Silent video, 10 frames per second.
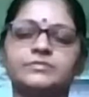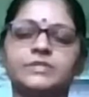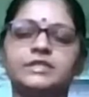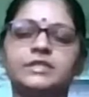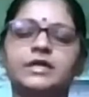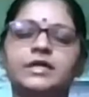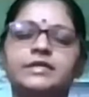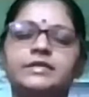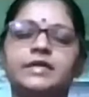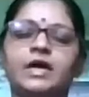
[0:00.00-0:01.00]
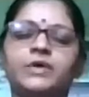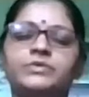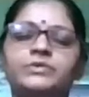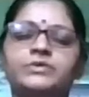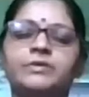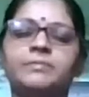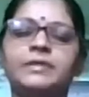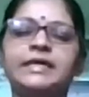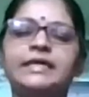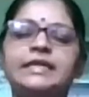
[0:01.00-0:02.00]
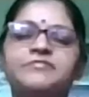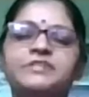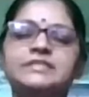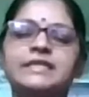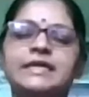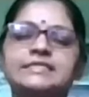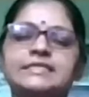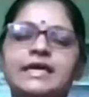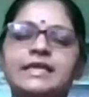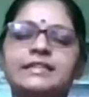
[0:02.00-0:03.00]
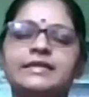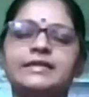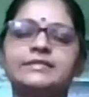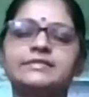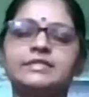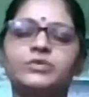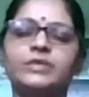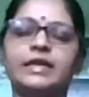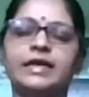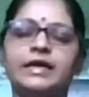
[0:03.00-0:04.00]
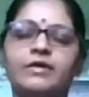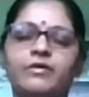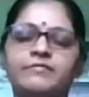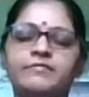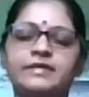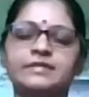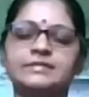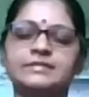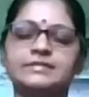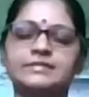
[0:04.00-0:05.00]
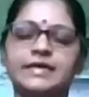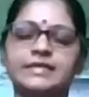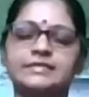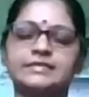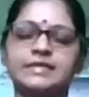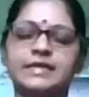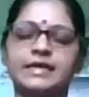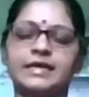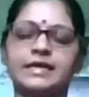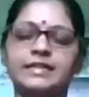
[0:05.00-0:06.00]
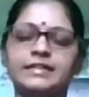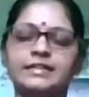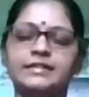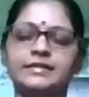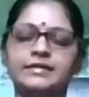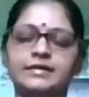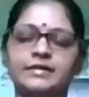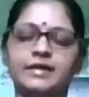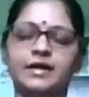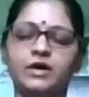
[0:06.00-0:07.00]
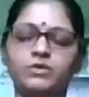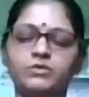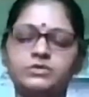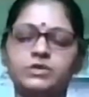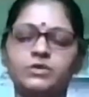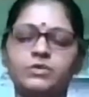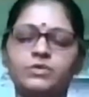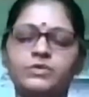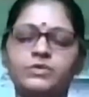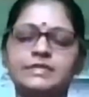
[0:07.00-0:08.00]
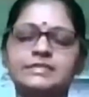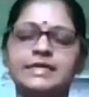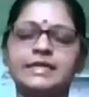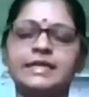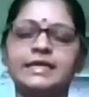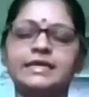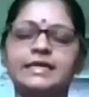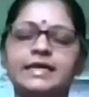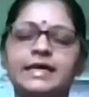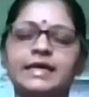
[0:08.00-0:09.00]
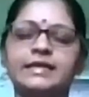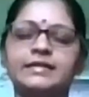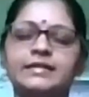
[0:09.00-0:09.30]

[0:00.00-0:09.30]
The third round, completely first exhale the residual air always. Exhale. Now slow and steadily inhale.